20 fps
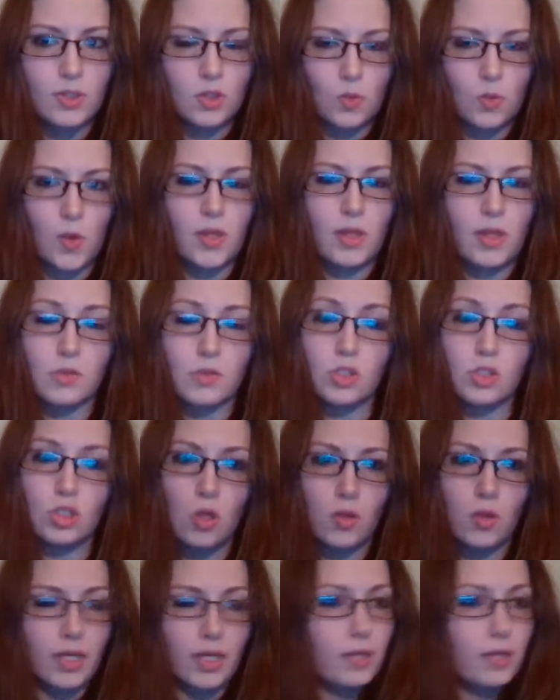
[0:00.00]
the one that was
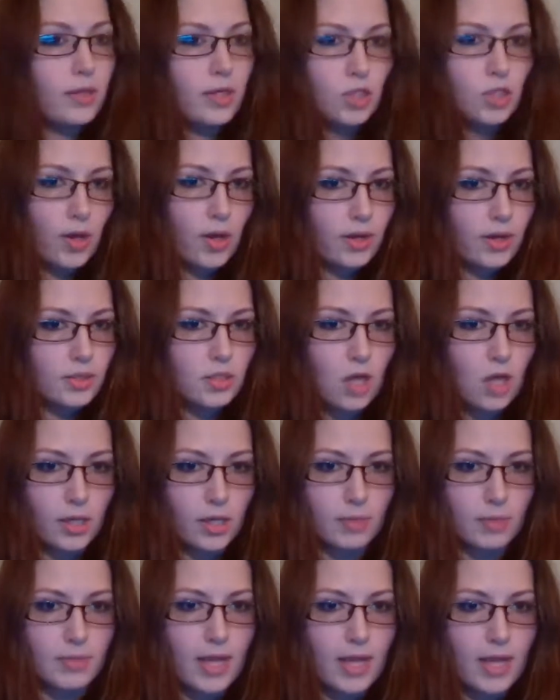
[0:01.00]
solely in there trying to talk
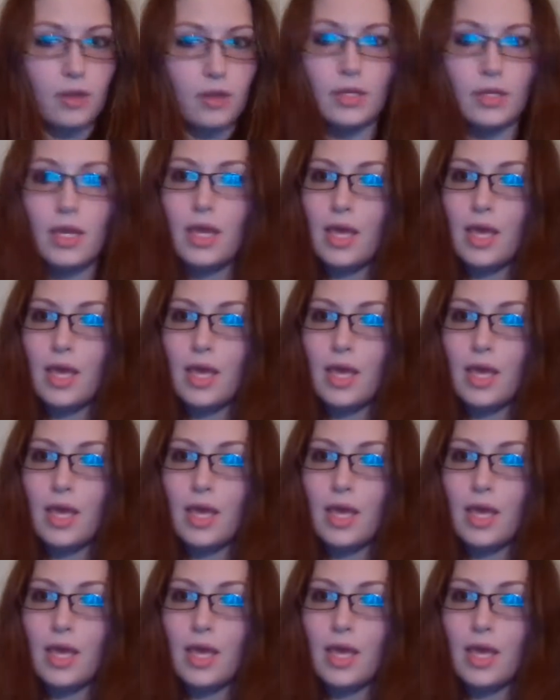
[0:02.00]
him down.